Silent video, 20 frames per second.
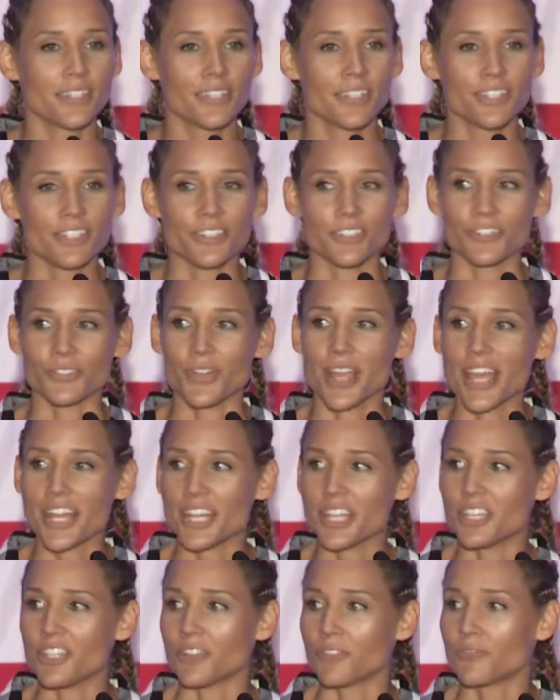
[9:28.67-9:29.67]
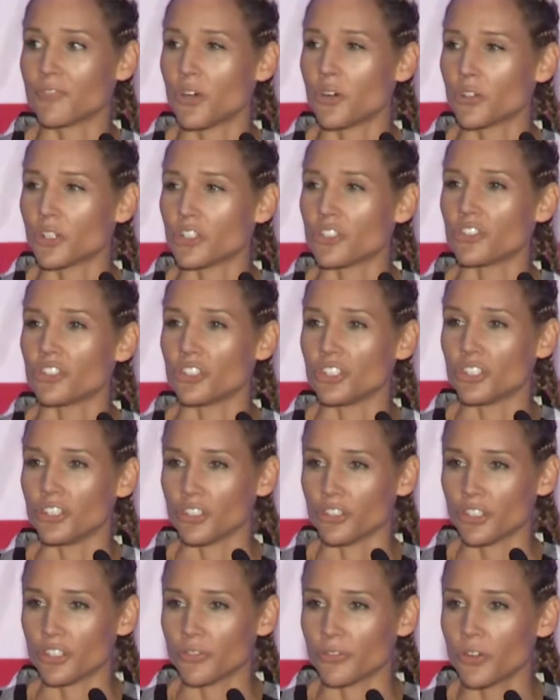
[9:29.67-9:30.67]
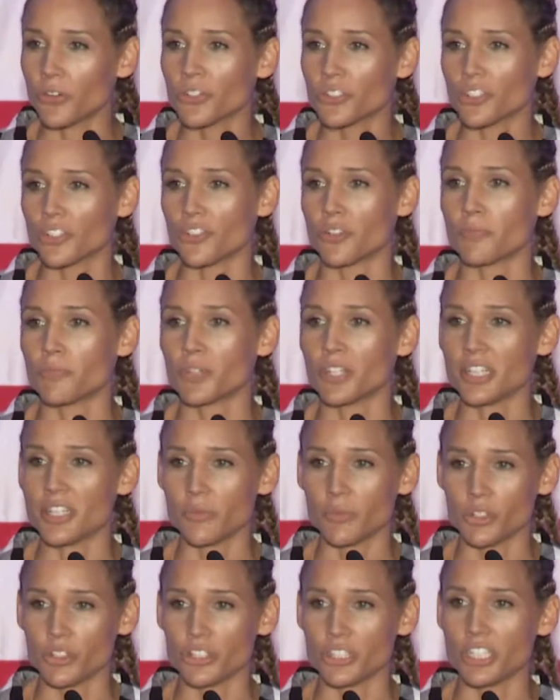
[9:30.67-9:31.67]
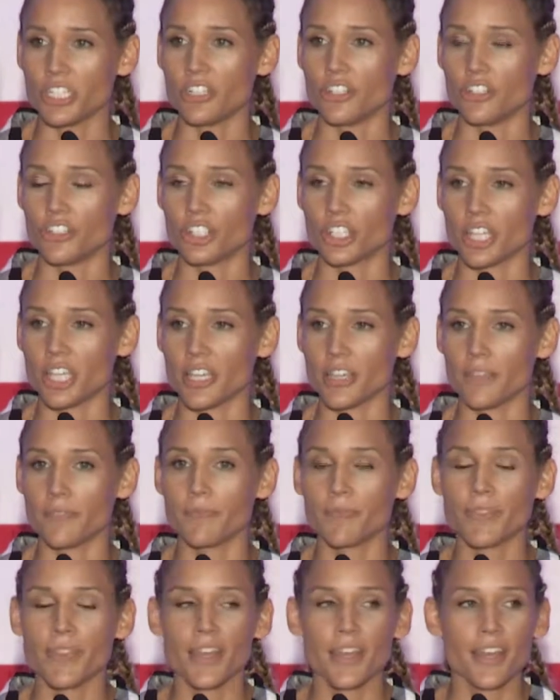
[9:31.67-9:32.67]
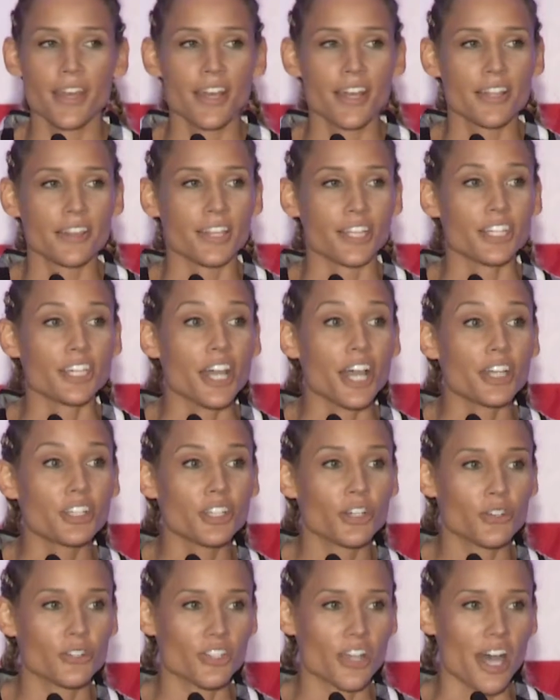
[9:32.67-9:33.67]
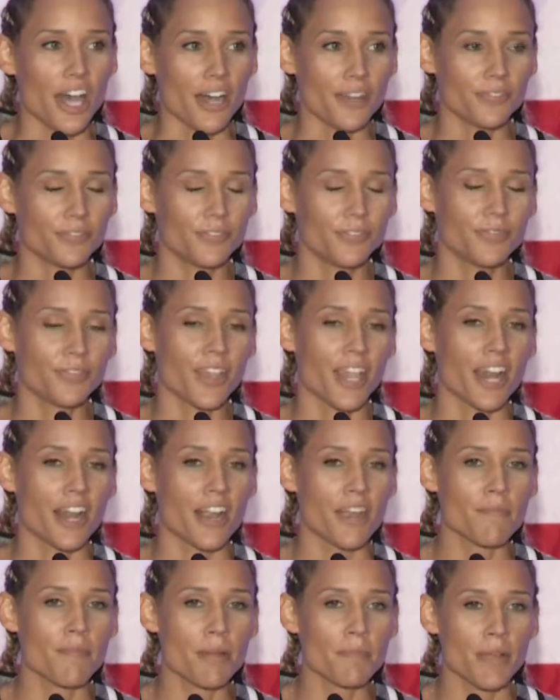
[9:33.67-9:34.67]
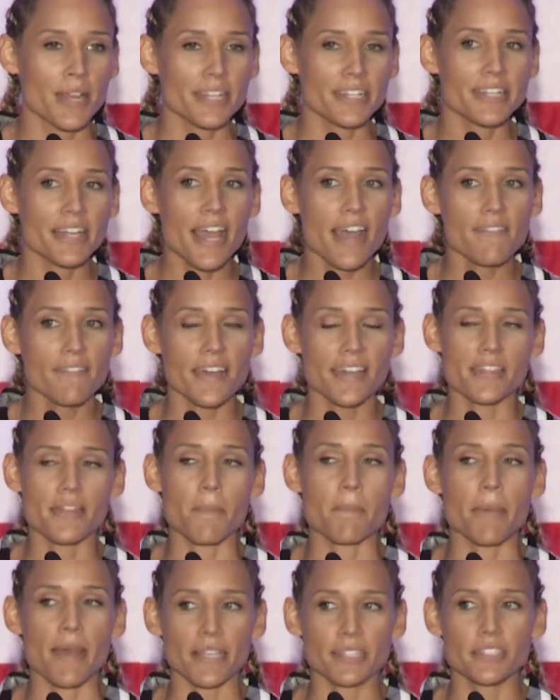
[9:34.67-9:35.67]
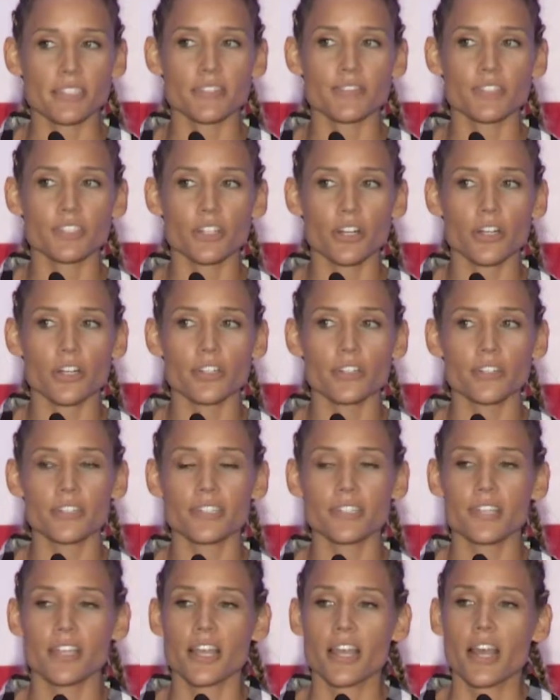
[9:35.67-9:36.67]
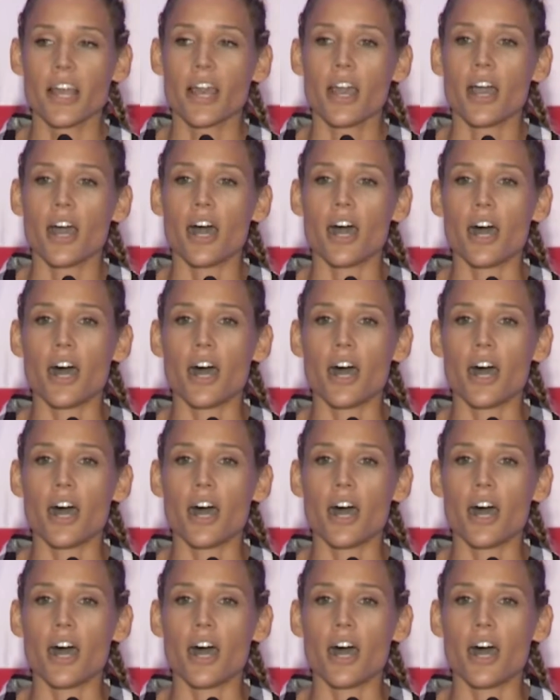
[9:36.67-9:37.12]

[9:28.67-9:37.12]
you're ready, you're focused, you're focused on your breathing, what you need to achieve. The gun goes off. And I remember I didn't have the best of starts. There